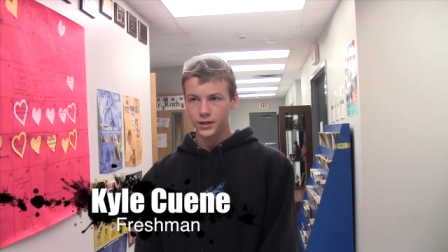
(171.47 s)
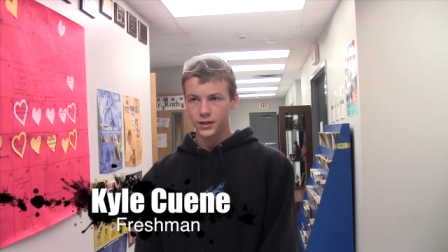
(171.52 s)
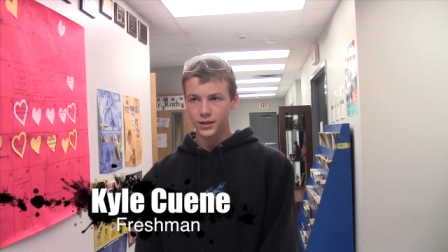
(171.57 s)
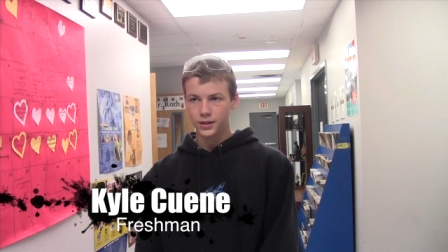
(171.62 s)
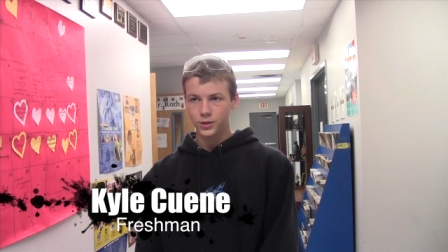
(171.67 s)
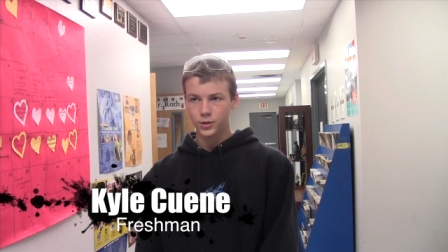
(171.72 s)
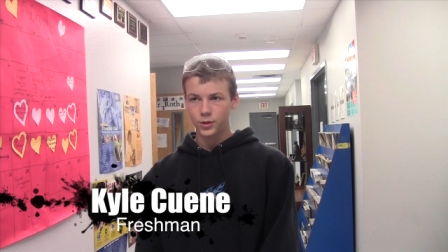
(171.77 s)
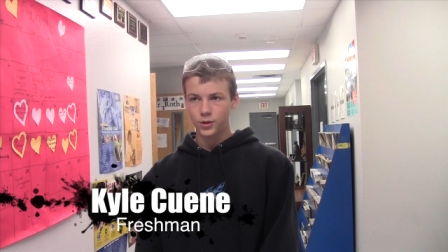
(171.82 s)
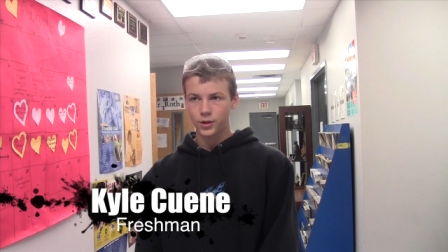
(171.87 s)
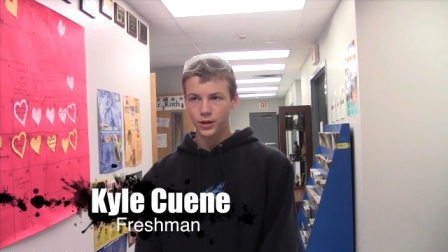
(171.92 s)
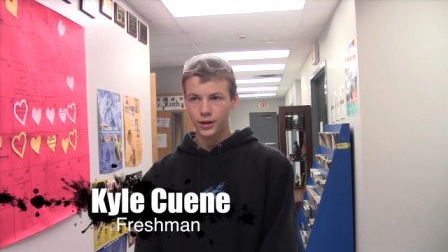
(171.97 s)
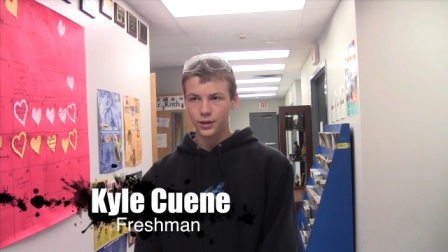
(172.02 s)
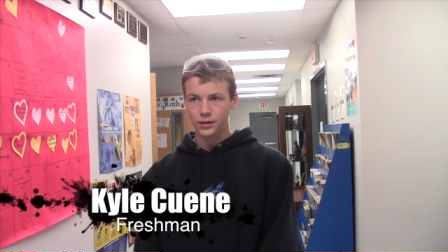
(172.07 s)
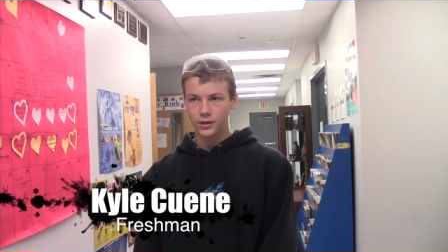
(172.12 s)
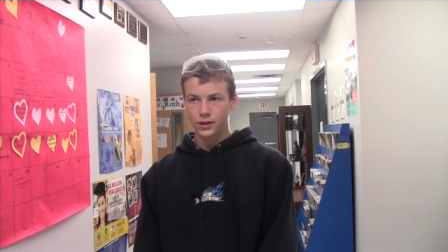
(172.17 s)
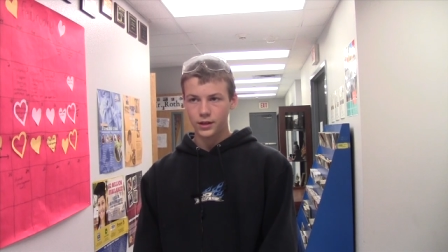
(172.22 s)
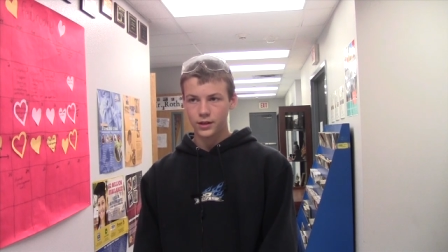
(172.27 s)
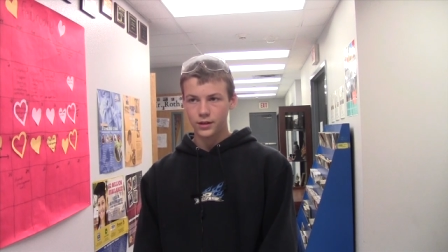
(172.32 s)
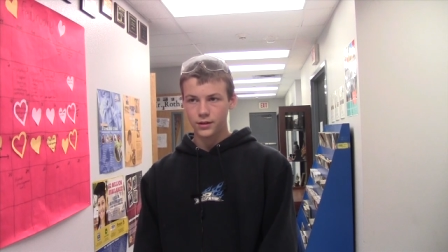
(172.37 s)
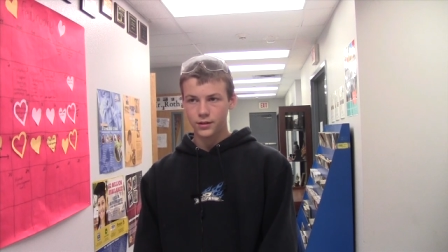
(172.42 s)
And you go
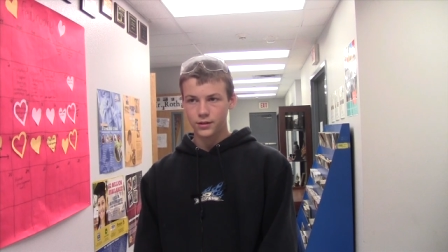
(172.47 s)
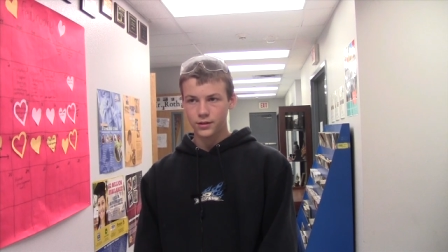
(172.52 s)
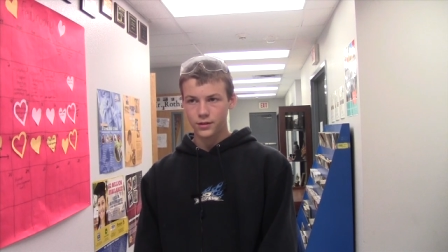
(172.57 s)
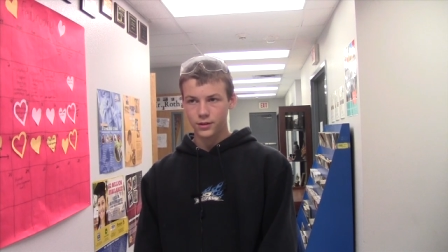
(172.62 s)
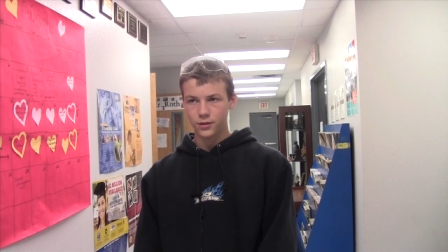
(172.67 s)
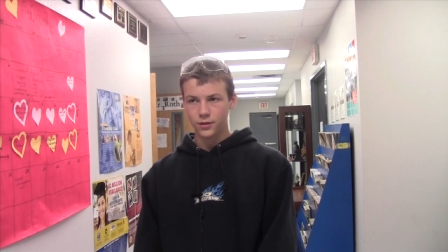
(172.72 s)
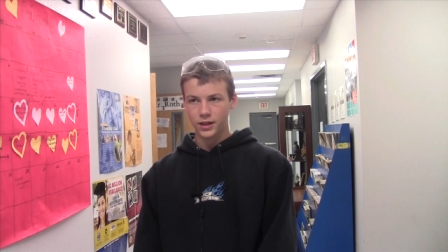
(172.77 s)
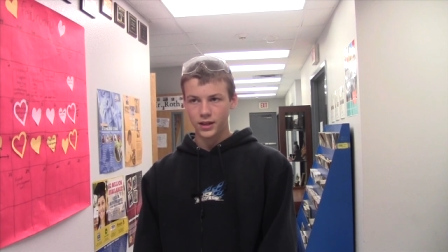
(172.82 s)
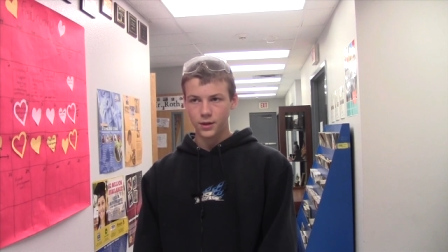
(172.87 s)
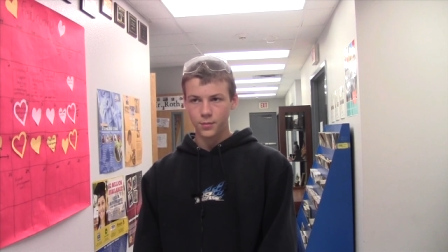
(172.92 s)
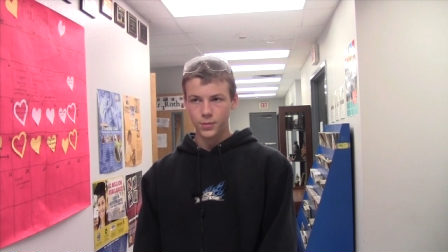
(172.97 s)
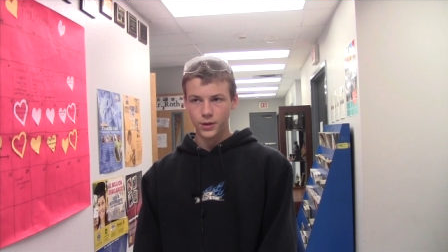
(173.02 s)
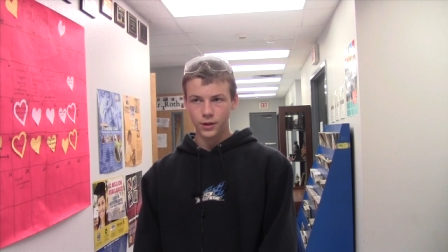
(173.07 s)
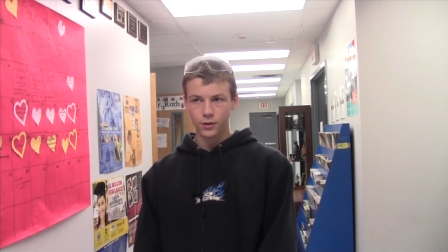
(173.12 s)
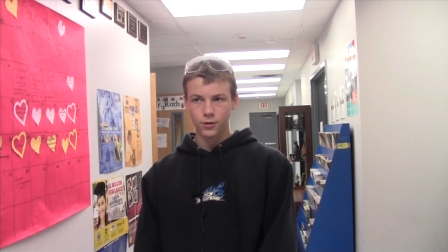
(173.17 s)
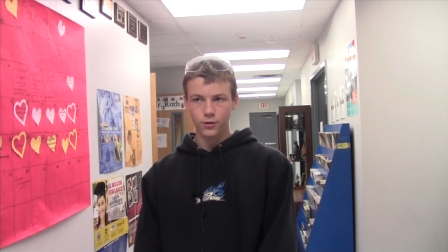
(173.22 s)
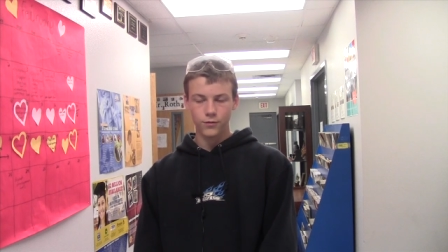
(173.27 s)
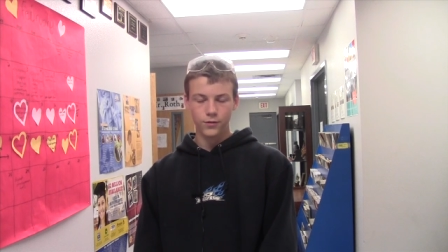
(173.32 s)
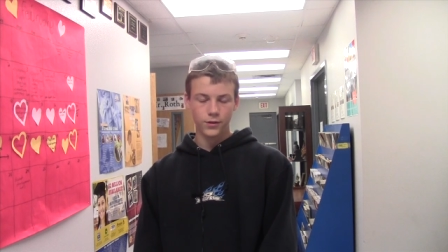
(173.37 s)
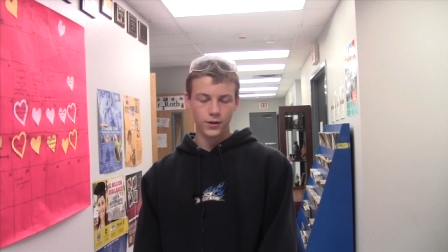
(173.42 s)
out there and you're like a
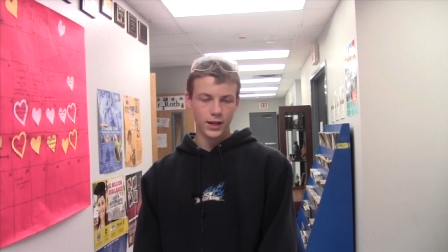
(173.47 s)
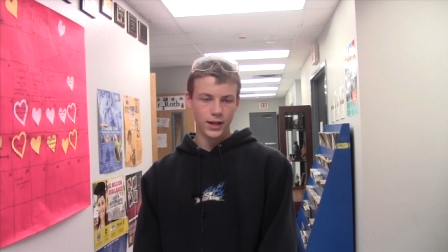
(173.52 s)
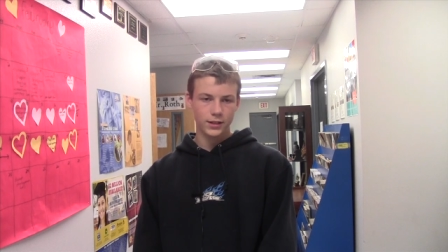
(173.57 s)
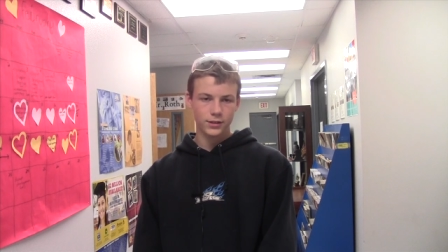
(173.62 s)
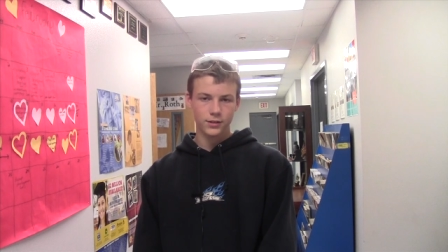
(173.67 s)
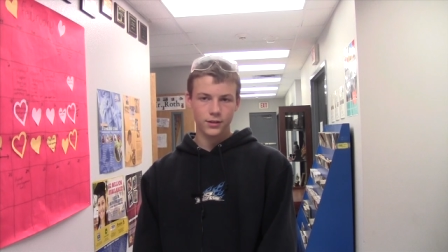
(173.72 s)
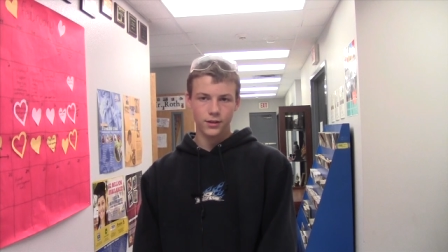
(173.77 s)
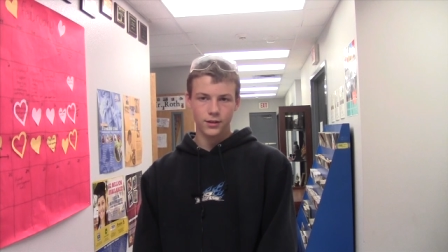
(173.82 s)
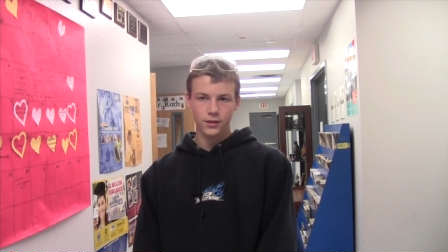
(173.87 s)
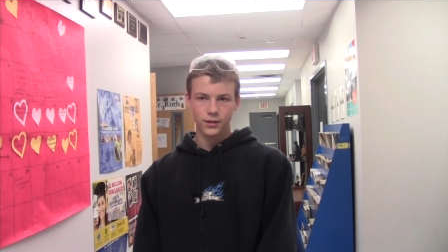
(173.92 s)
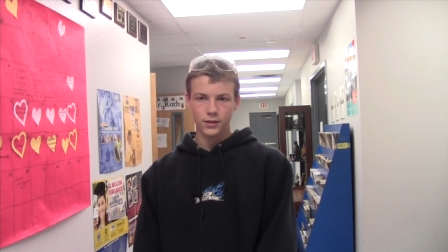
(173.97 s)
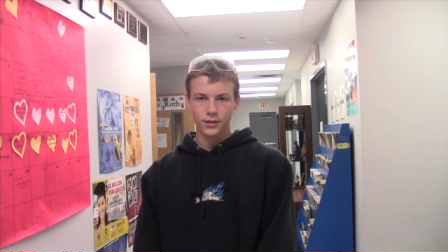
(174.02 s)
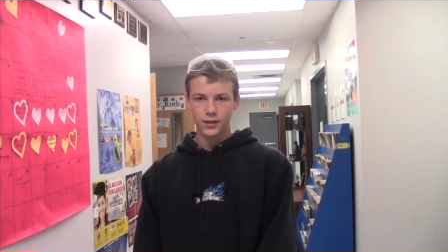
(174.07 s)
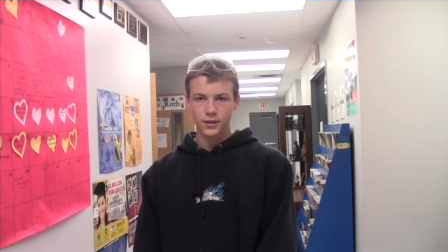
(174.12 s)
pit crew for NASCAR.